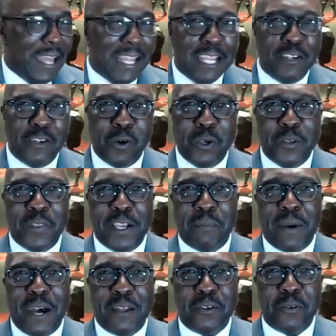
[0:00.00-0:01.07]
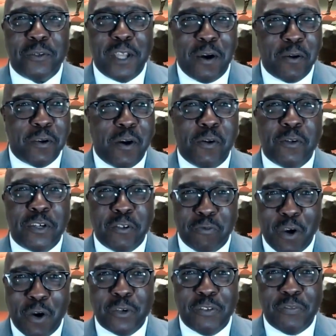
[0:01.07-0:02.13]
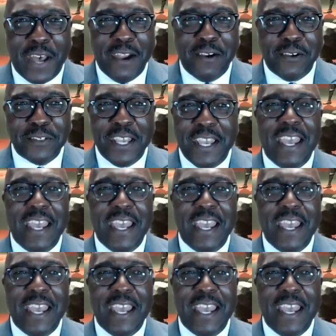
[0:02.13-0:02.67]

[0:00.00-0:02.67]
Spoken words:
didn't know anything about no doggone coronavirus.